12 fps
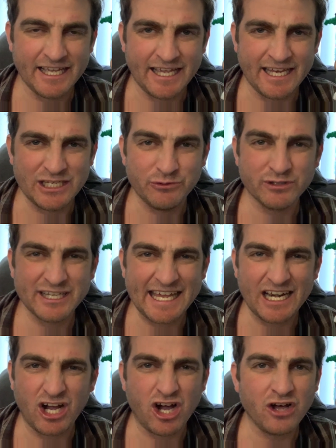and you will
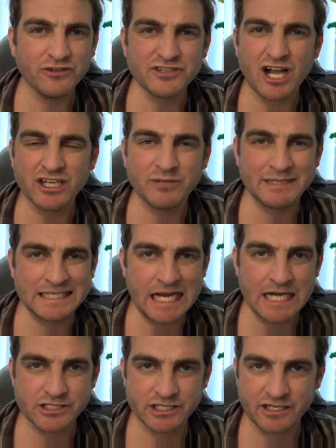get all
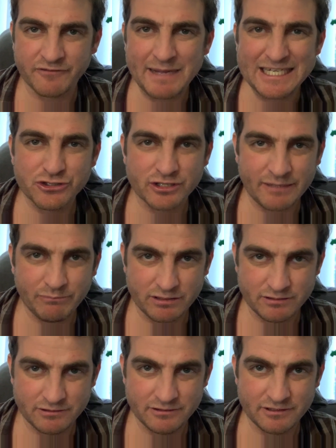documentation of my trip
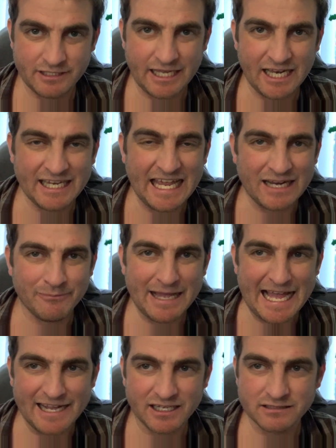and getting
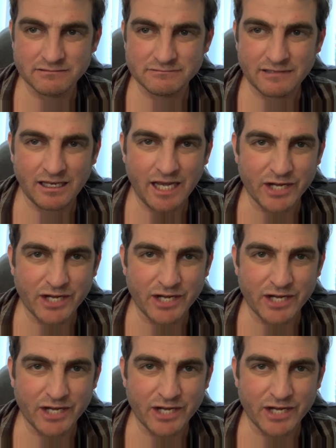back in